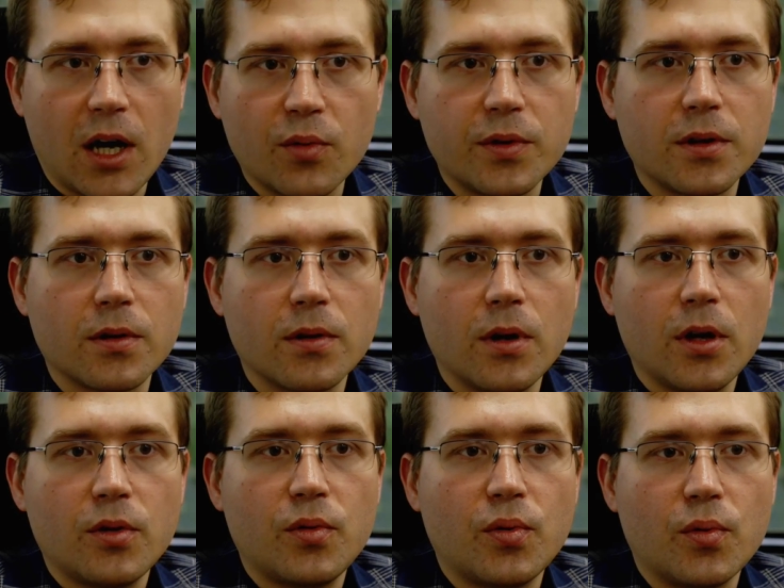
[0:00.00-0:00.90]
audio
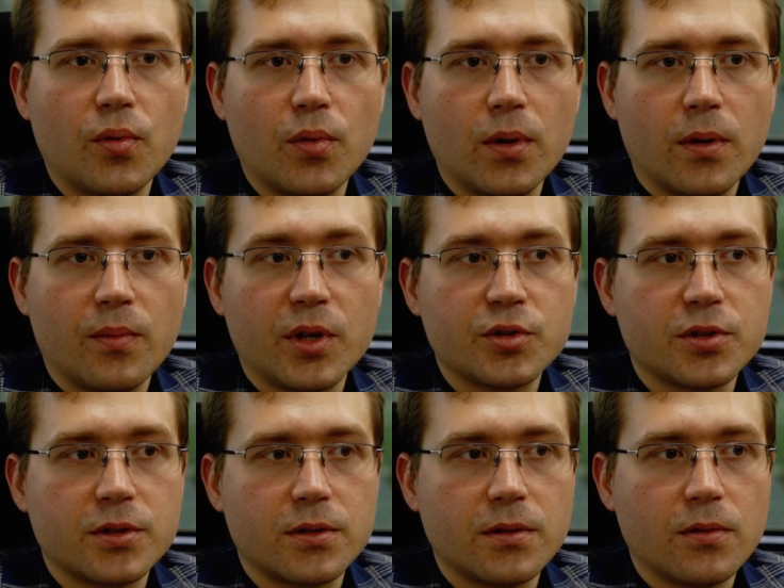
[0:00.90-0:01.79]
to
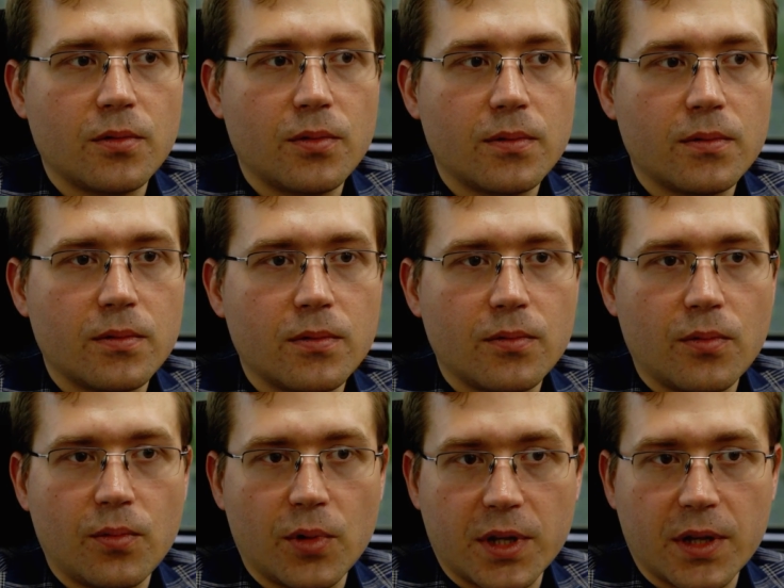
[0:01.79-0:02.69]
measure
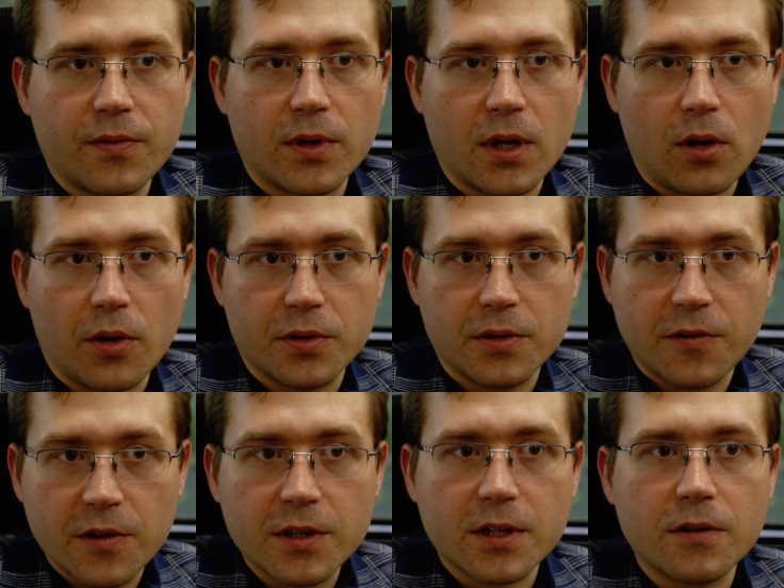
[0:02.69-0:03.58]
whatever other
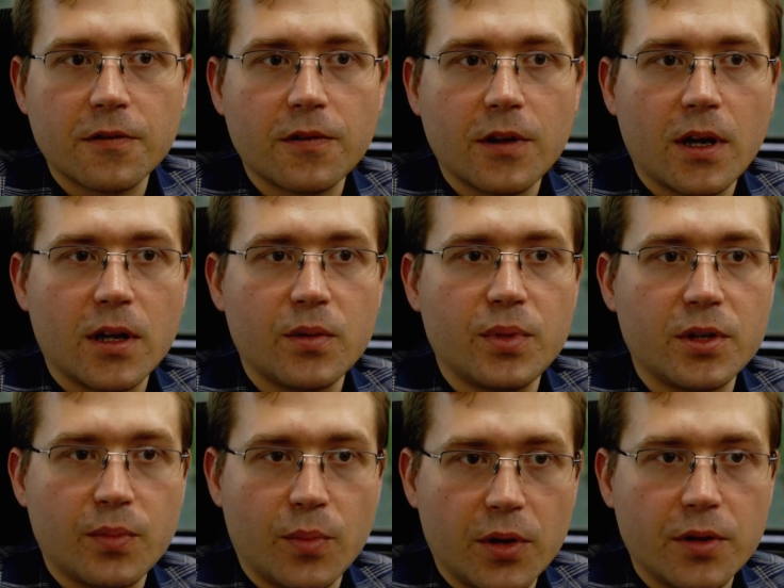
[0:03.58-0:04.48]
signals and build